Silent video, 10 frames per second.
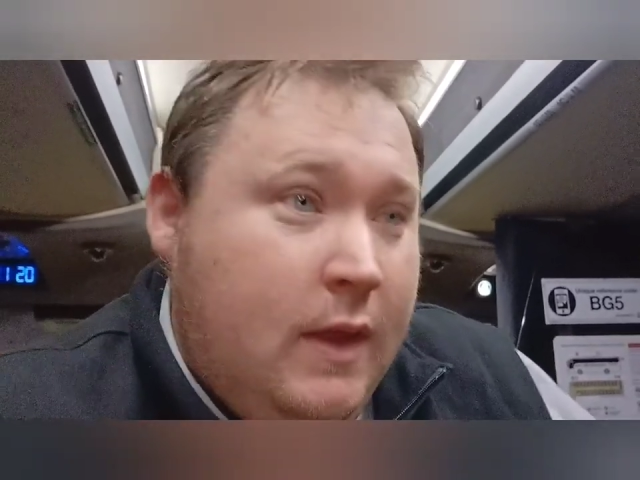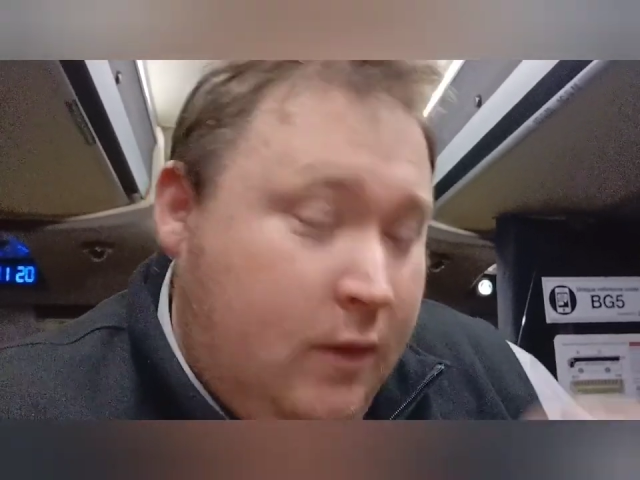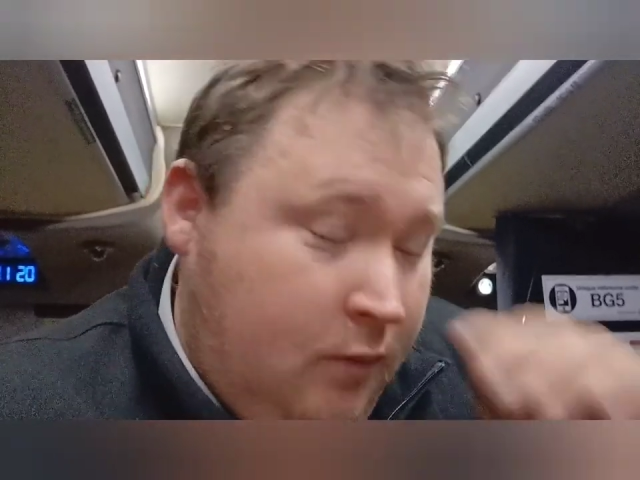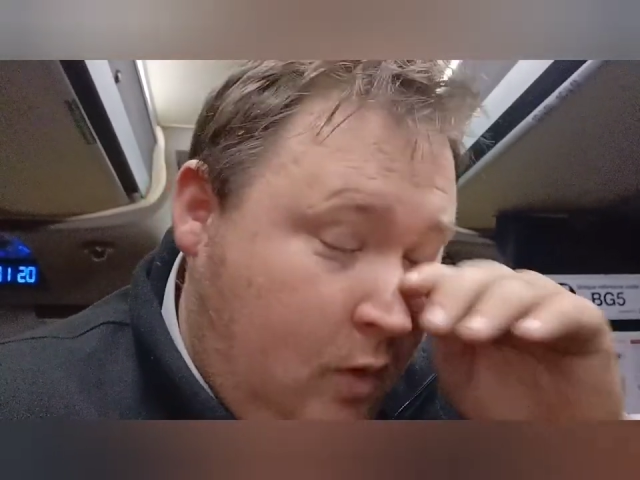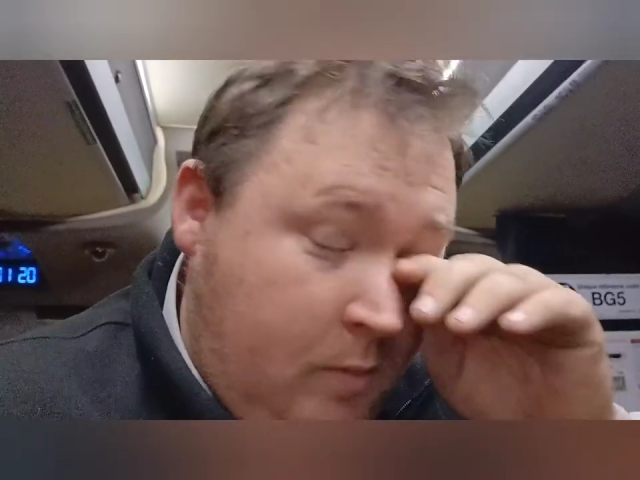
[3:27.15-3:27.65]

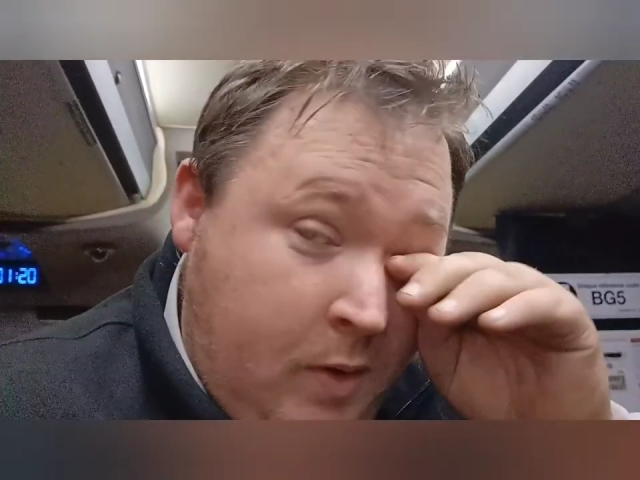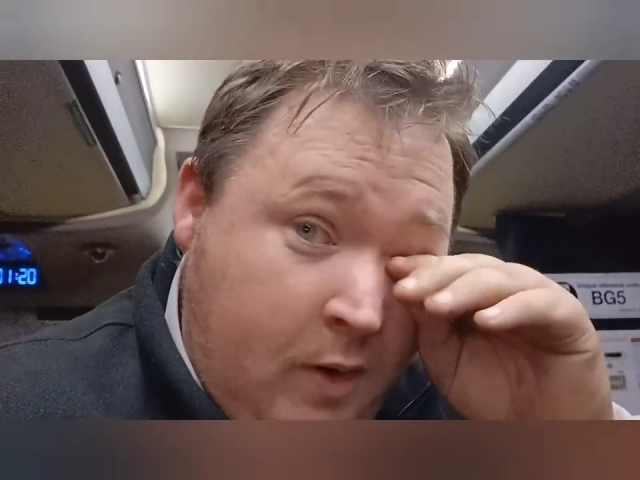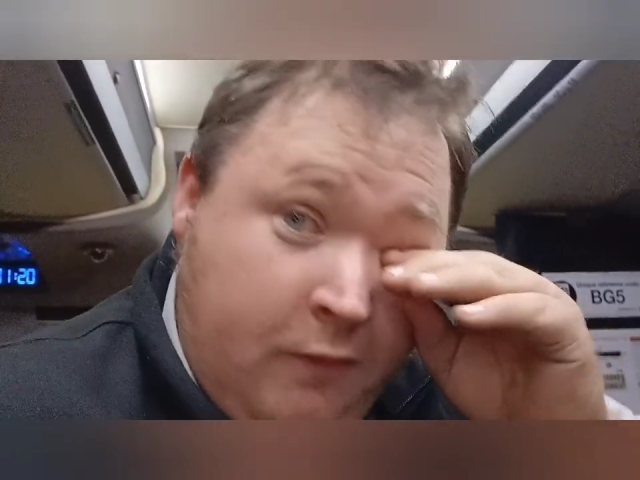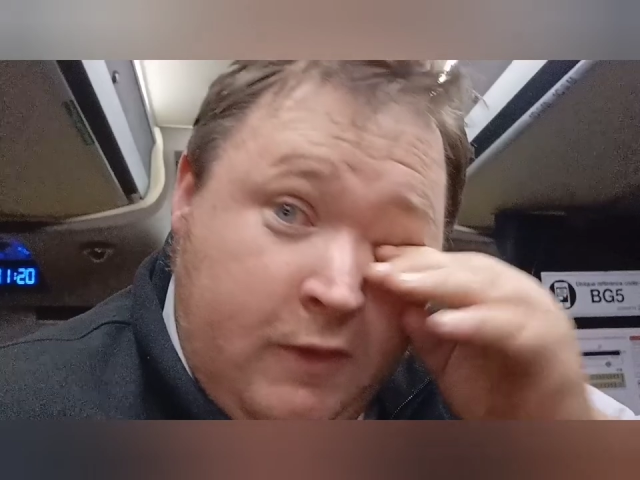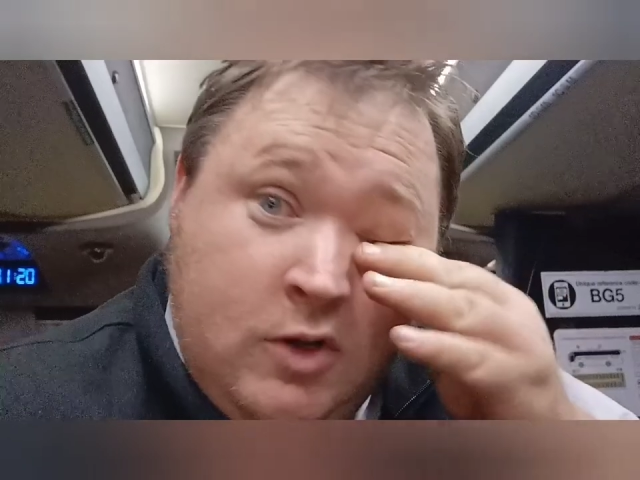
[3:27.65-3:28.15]
You've got
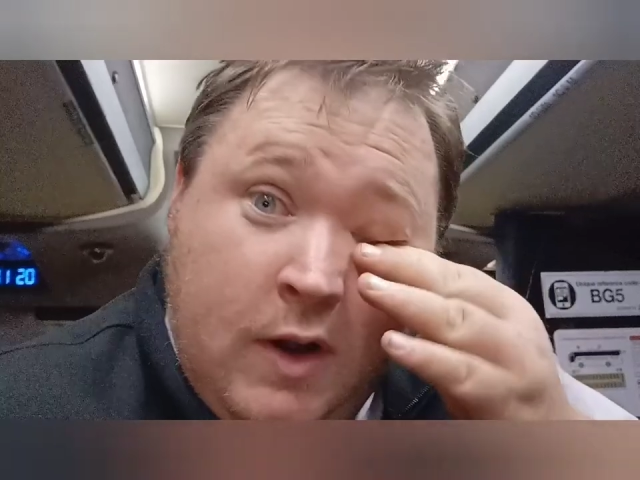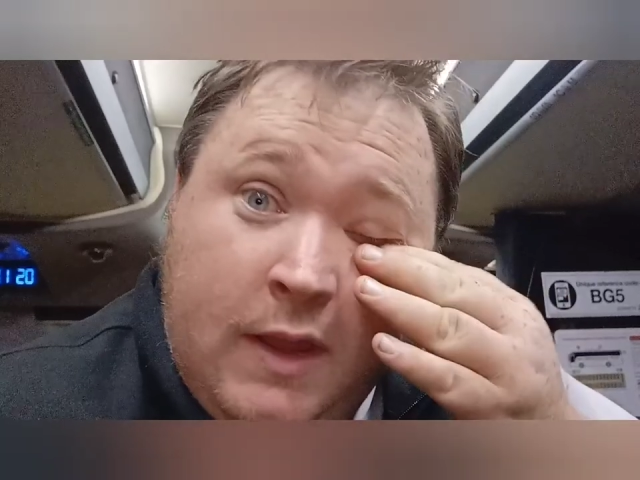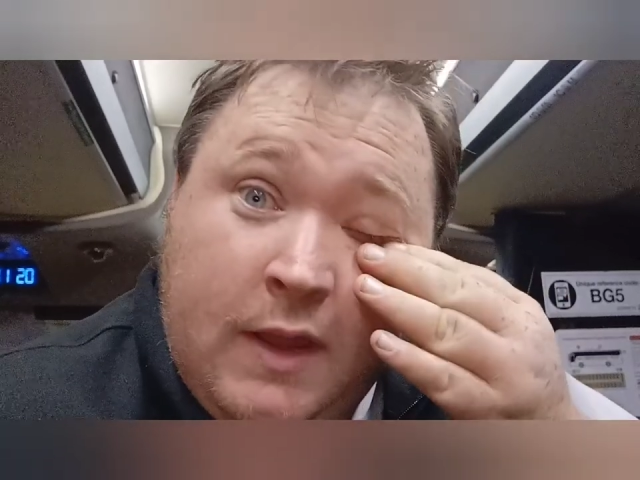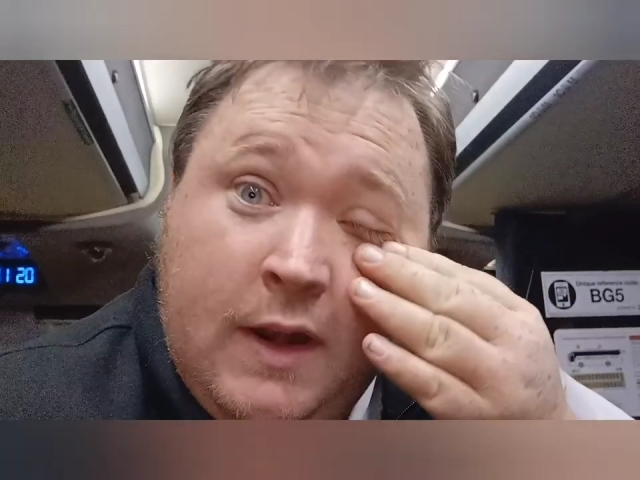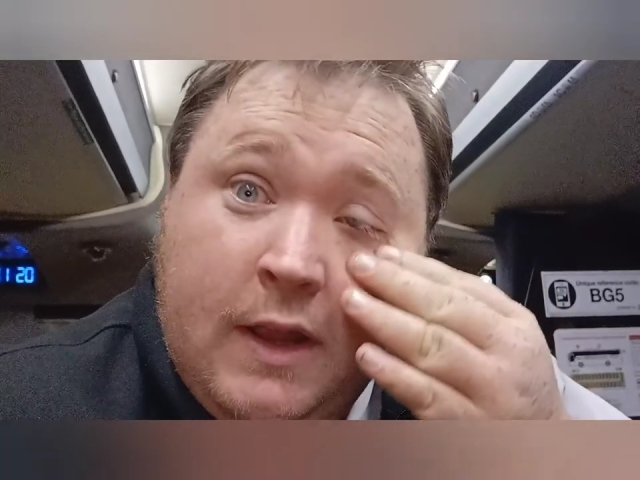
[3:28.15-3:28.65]
perfect
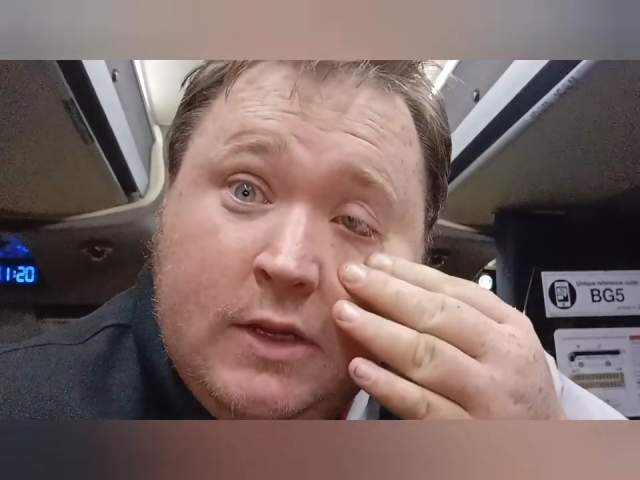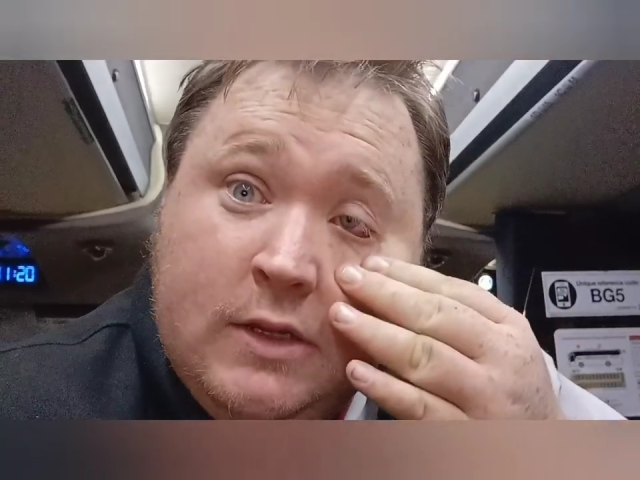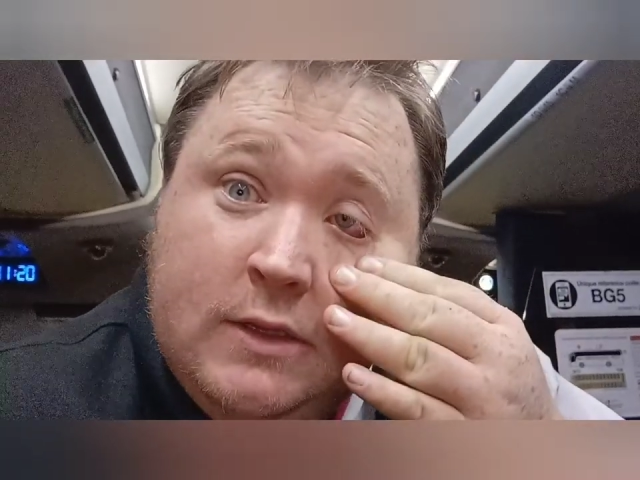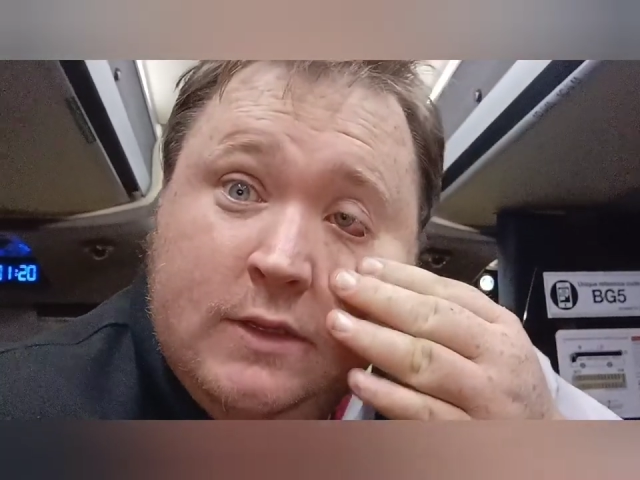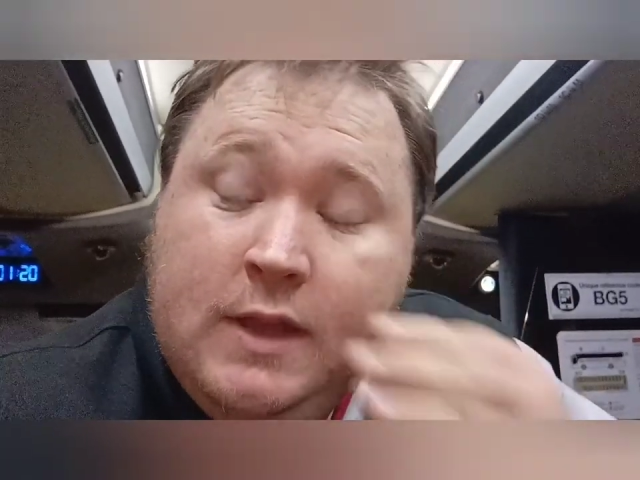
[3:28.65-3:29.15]
train
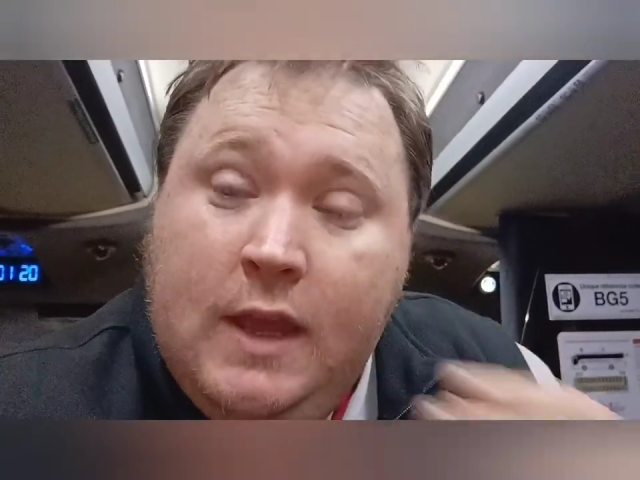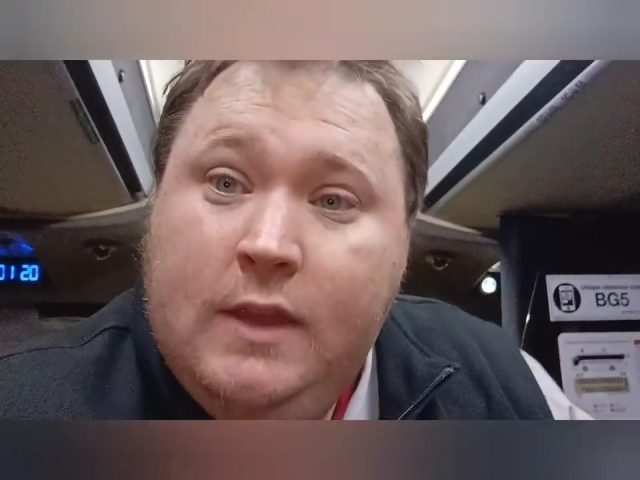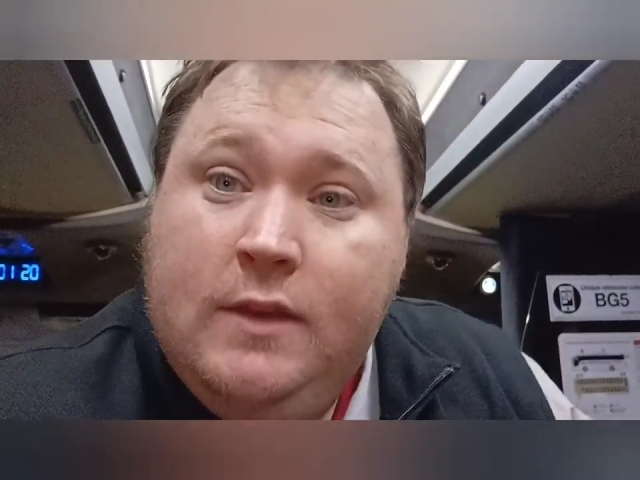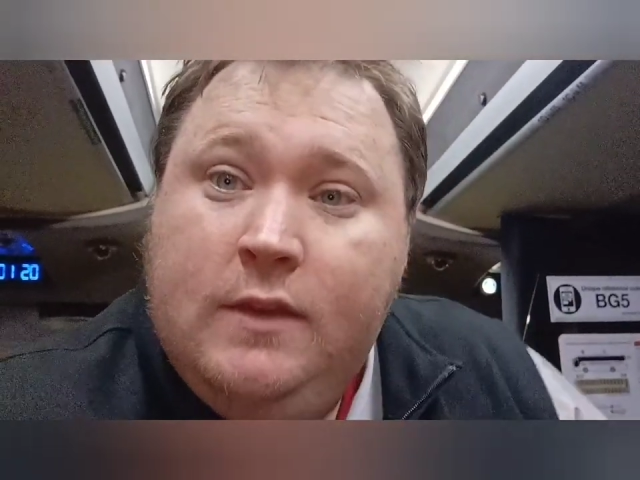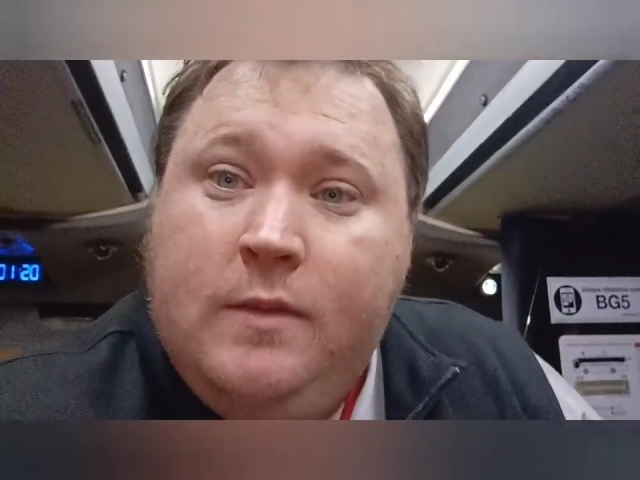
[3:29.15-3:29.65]
connections
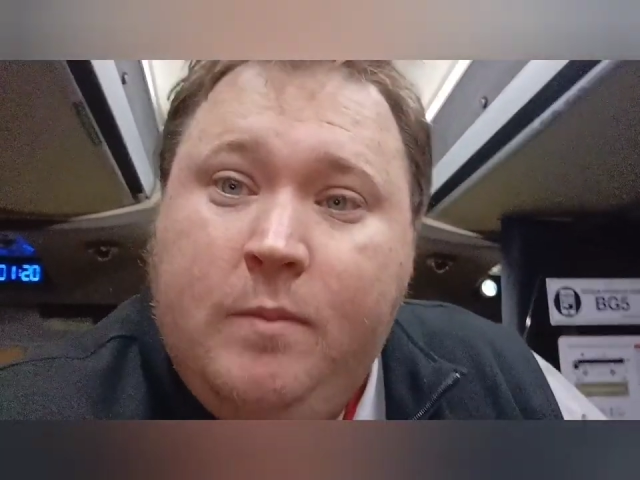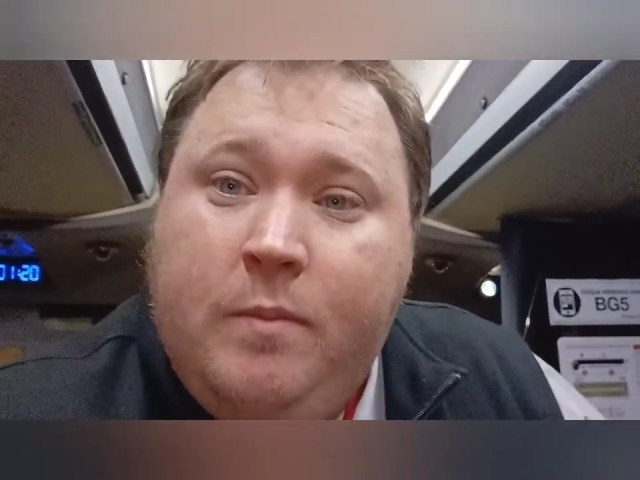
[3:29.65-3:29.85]
and